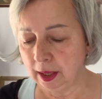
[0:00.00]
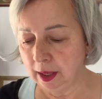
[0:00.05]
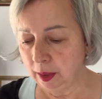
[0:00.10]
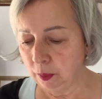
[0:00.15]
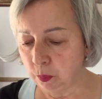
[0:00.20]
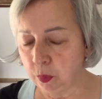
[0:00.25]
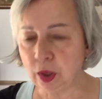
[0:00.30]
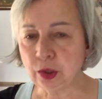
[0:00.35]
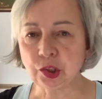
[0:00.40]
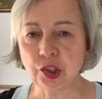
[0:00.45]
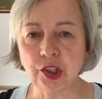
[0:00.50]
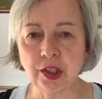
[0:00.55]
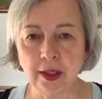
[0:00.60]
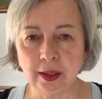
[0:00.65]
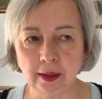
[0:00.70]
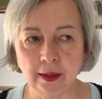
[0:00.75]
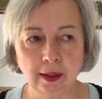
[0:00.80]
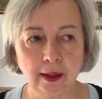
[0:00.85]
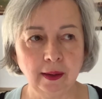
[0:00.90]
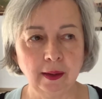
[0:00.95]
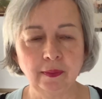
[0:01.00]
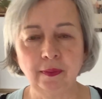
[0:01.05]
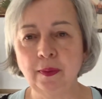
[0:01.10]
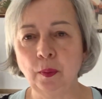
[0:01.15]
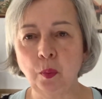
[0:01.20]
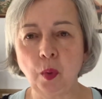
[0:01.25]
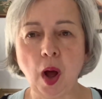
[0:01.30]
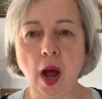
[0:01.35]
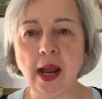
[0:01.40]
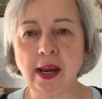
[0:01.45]
watching The
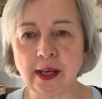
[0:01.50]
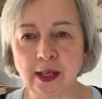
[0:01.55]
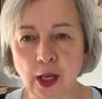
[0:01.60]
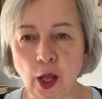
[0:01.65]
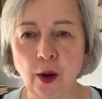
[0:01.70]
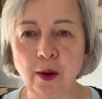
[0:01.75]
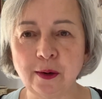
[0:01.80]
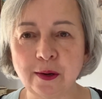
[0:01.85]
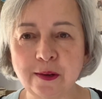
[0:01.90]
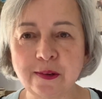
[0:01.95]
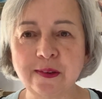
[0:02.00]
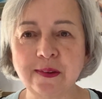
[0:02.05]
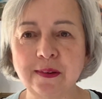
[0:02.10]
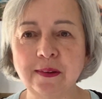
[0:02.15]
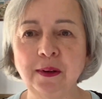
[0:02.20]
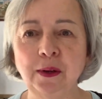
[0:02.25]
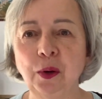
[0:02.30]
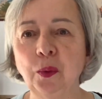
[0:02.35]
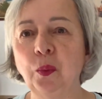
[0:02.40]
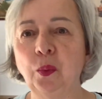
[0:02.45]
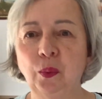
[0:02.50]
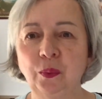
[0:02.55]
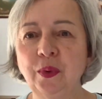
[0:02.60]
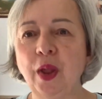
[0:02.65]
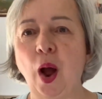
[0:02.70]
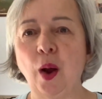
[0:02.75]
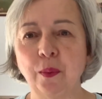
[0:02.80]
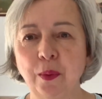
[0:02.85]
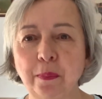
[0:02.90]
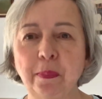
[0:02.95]
White Lotus, you will
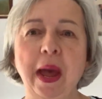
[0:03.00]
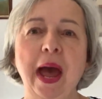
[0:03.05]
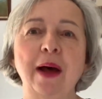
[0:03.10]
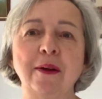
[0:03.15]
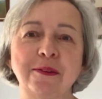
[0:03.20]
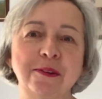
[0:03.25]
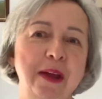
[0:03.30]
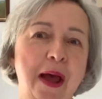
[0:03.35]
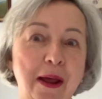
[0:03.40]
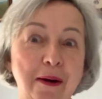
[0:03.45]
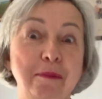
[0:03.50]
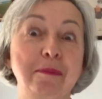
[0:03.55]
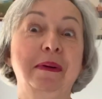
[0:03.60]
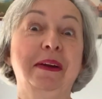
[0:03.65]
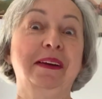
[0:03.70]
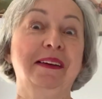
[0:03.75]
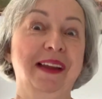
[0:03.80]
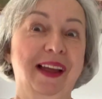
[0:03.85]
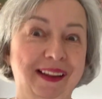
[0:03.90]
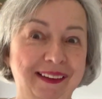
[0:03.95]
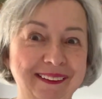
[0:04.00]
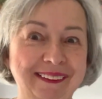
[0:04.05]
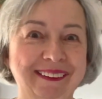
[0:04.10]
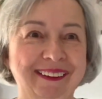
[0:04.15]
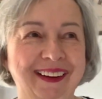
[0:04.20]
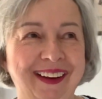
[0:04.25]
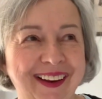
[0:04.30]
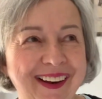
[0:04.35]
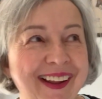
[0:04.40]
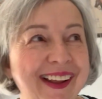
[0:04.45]
know about Taormina.
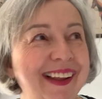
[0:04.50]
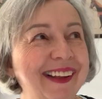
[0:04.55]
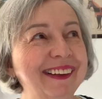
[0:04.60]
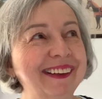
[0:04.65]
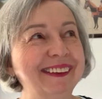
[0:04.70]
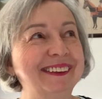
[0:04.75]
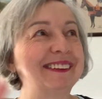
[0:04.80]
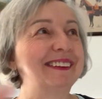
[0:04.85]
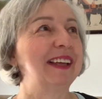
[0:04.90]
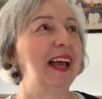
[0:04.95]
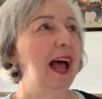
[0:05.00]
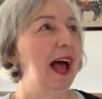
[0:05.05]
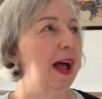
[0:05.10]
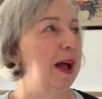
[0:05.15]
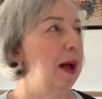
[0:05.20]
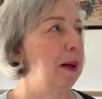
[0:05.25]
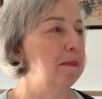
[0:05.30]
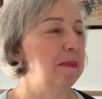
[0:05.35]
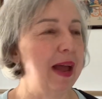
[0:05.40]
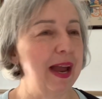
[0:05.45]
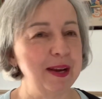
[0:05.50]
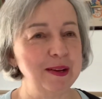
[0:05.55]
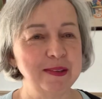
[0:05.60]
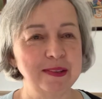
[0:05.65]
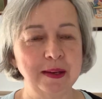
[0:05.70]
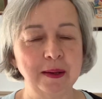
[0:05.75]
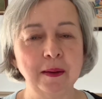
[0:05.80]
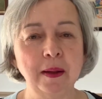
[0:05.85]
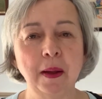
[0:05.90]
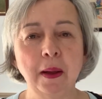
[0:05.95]
It's
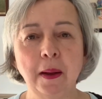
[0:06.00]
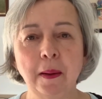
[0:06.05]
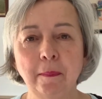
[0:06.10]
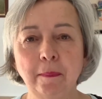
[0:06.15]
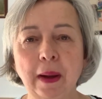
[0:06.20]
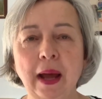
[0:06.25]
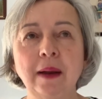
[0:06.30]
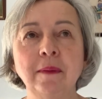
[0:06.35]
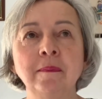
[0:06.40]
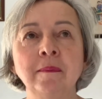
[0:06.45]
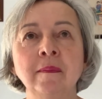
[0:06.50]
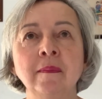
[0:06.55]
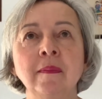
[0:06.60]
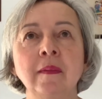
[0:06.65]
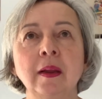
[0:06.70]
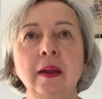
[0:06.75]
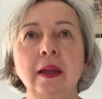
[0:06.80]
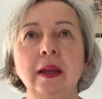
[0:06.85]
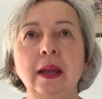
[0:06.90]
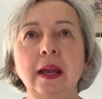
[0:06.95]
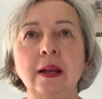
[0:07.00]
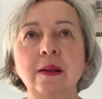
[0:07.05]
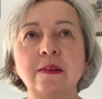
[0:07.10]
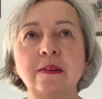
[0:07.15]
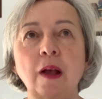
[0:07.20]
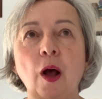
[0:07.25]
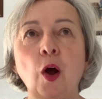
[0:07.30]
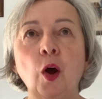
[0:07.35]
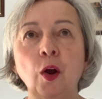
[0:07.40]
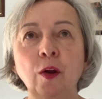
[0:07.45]
amazing. But it
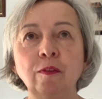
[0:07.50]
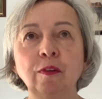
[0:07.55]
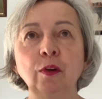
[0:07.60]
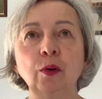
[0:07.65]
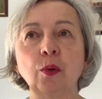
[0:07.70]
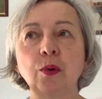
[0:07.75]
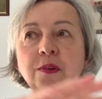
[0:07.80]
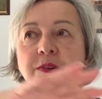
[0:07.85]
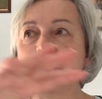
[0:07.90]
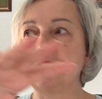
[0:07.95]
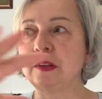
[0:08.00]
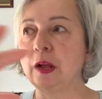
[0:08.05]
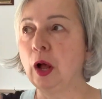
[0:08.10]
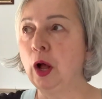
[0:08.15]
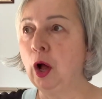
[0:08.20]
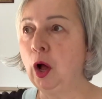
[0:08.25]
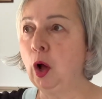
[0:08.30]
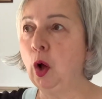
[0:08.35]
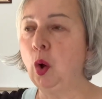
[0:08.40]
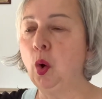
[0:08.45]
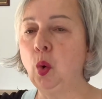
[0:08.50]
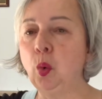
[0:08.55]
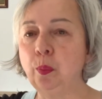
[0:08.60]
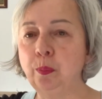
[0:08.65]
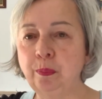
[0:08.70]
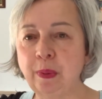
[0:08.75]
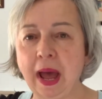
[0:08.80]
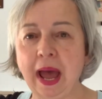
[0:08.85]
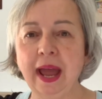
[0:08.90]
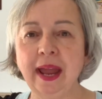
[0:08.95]
overlooks the whole
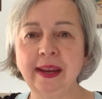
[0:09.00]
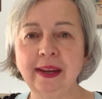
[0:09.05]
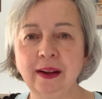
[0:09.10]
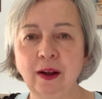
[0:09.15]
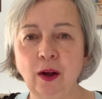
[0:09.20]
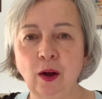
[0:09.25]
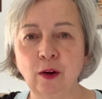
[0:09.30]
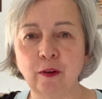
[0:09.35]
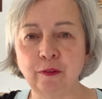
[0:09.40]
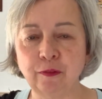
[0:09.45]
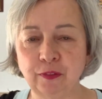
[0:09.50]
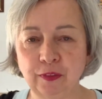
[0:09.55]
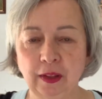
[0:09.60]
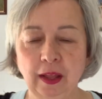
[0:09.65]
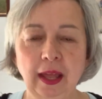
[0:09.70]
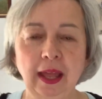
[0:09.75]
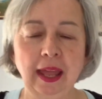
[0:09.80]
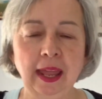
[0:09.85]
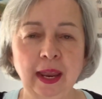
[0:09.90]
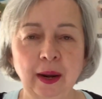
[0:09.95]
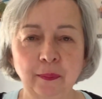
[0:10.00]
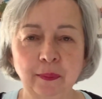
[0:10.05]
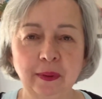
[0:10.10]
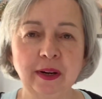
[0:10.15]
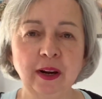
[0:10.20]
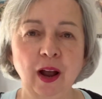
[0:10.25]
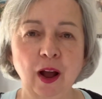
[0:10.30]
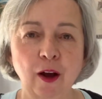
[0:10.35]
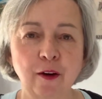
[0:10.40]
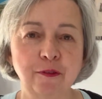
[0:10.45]
bay of the
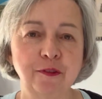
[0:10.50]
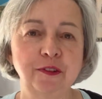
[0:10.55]
area of